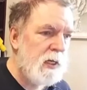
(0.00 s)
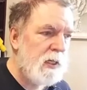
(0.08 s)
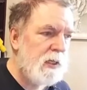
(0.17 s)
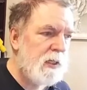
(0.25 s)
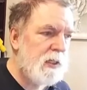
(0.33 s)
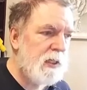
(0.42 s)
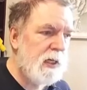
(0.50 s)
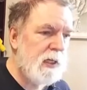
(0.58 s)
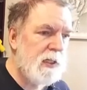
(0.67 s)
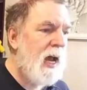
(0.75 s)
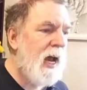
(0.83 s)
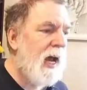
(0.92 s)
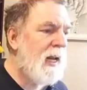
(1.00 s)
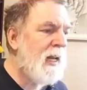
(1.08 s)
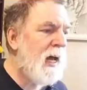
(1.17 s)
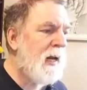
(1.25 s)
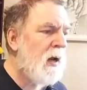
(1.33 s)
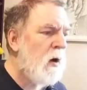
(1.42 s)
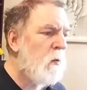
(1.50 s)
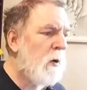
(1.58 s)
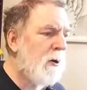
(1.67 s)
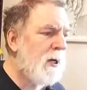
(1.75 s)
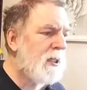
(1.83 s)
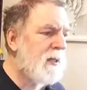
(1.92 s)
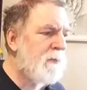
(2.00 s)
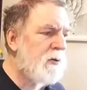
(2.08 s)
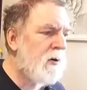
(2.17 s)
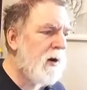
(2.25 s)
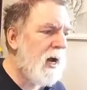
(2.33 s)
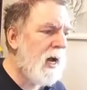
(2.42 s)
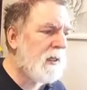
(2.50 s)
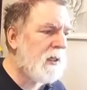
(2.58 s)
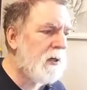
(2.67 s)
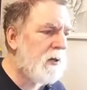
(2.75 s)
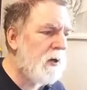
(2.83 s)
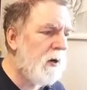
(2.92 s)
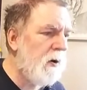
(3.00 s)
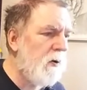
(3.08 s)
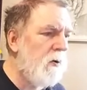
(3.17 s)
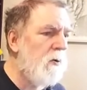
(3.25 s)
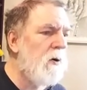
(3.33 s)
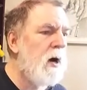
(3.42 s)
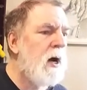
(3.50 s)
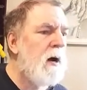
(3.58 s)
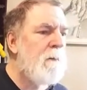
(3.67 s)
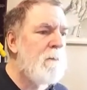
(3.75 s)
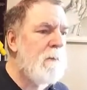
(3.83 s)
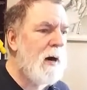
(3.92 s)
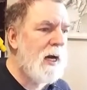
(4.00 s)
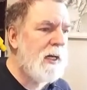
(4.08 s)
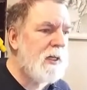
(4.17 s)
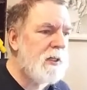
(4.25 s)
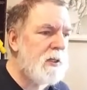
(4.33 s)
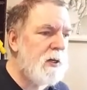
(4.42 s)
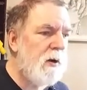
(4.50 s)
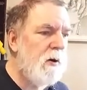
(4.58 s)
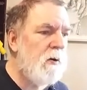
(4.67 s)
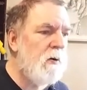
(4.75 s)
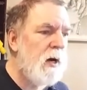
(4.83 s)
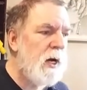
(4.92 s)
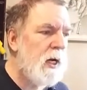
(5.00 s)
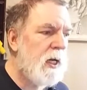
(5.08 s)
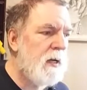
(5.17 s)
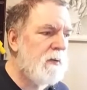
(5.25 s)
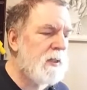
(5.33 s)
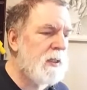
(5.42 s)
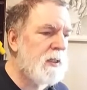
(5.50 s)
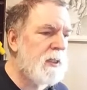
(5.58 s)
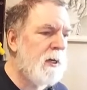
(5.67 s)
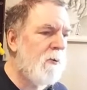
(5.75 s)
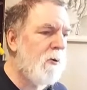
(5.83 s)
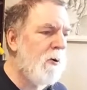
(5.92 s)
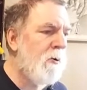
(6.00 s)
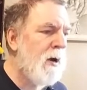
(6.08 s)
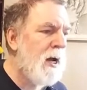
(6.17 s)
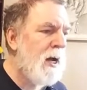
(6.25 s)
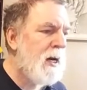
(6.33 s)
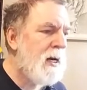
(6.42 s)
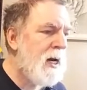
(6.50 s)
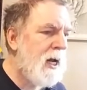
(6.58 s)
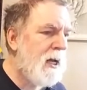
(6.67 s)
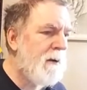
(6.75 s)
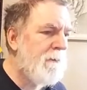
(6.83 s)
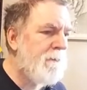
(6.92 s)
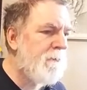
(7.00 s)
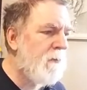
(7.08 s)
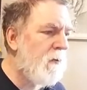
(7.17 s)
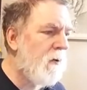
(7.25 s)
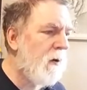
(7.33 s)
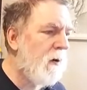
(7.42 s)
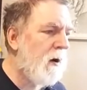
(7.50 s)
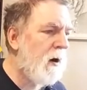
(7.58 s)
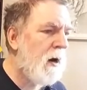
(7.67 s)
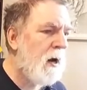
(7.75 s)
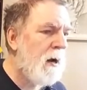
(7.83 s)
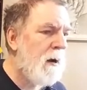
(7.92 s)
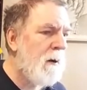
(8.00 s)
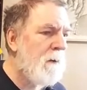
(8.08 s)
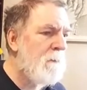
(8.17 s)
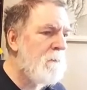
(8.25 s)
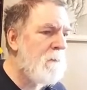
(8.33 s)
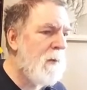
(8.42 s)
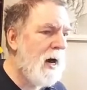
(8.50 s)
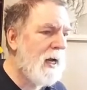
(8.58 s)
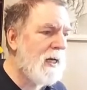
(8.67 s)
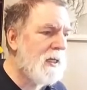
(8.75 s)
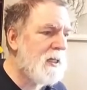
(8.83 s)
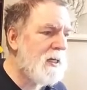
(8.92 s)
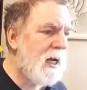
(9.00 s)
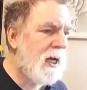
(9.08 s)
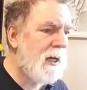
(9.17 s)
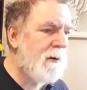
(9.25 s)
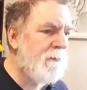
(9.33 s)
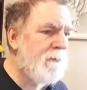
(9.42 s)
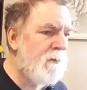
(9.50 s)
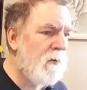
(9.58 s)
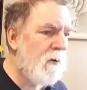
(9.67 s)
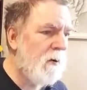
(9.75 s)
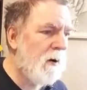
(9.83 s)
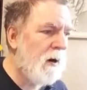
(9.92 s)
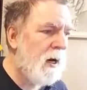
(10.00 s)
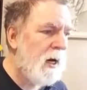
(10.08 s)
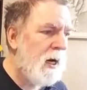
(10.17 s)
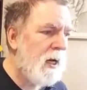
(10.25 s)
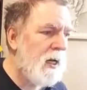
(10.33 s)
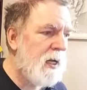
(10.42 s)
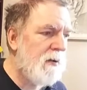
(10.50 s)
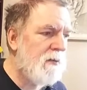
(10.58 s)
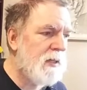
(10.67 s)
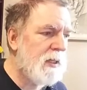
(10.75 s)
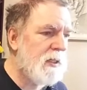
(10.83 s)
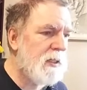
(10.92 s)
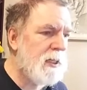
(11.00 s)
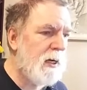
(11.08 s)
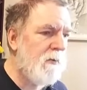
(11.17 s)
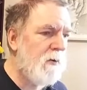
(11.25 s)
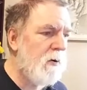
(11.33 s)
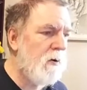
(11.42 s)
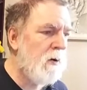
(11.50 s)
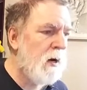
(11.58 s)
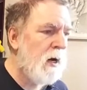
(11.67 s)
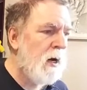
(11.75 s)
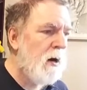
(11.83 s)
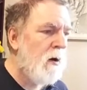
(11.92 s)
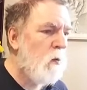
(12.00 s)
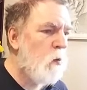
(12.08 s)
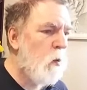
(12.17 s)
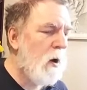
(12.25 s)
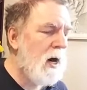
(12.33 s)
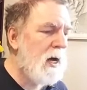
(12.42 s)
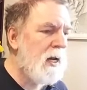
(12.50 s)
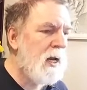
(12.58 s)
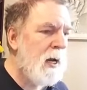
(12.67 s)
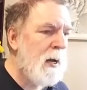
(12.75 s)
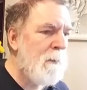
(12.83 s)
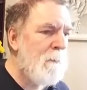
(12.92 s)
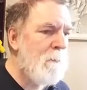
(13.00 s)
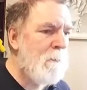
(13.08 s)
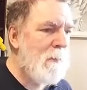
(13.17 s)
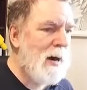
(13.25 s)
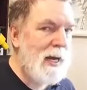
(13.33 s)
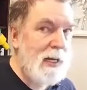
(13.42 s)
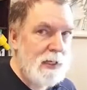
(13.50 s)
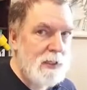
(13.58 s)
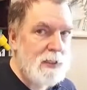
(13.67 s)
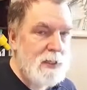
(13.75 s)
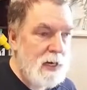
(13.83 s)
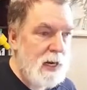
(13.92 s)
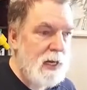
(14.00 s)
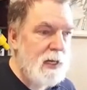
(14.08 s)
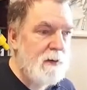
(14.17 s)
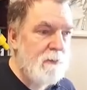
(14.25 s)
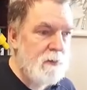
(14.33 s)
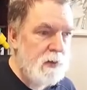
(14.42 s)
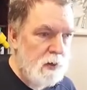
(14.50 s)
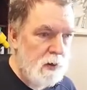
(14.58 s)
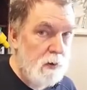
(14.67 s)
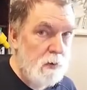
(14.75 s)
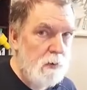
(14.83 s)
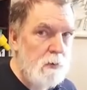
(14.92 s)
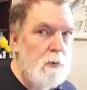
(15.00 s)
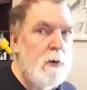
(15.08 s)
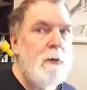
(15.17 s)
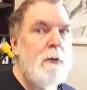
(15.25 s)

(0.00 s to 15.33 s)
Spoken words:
6. And then we're going to subtract 2 minus 2 gives us 0. -4 minus -4 gives us 0. 1 minus -2,